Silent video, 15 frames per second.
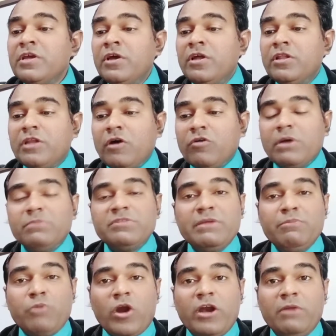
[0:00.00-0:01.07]
Now comes the
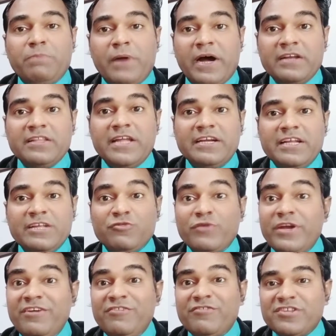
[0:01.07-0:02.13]
important part that is
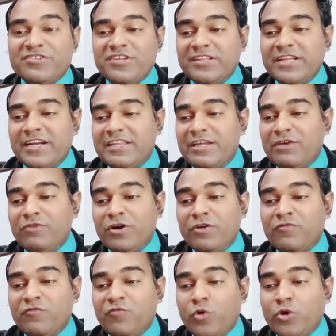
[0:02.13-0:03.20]
very interesting, that there were
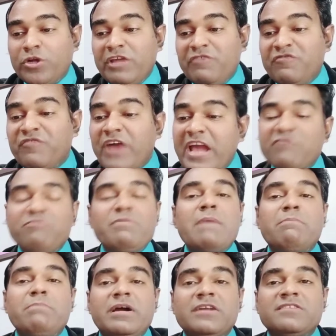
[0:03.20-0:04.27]
45
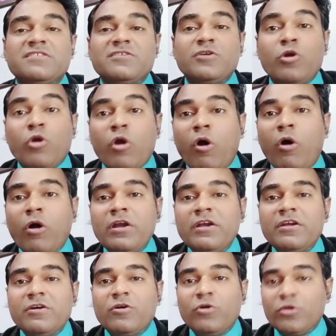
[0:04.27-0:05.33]
members called
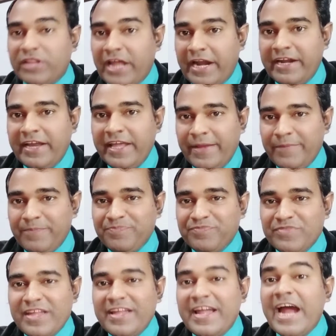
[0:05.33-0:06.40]
on that day
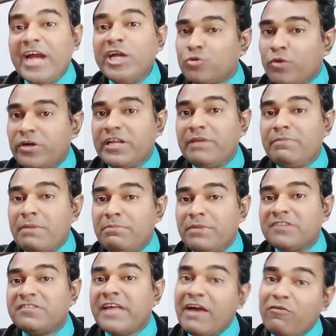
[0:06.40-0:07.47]
and 20
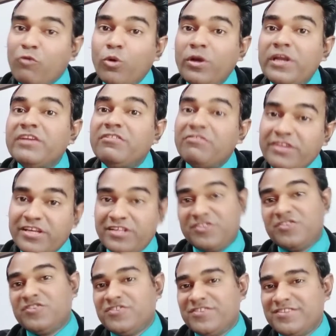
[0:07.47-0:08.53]
members have only
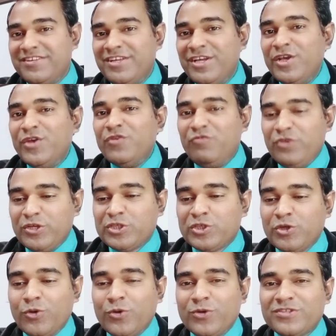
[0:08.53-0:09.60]
reached. which
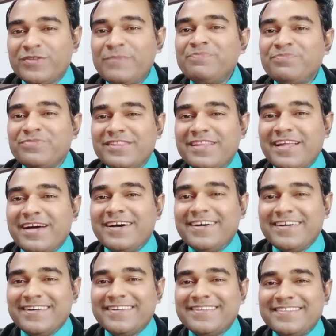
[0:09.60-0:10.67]
shows
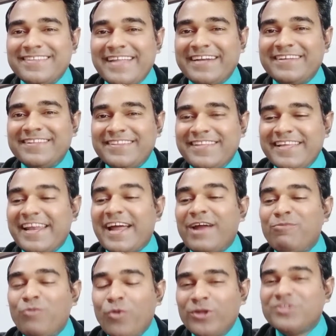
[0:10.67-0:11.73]
that there are
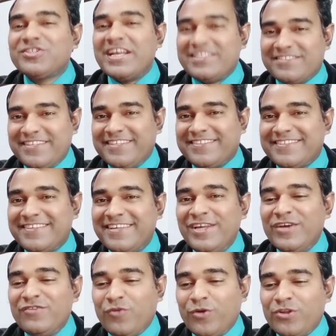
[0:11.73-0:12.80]
more chances
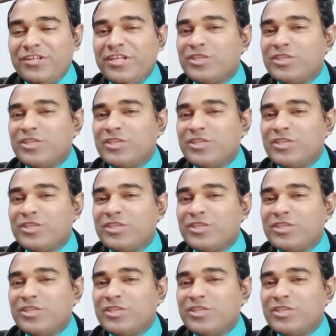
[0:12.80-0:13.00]
for these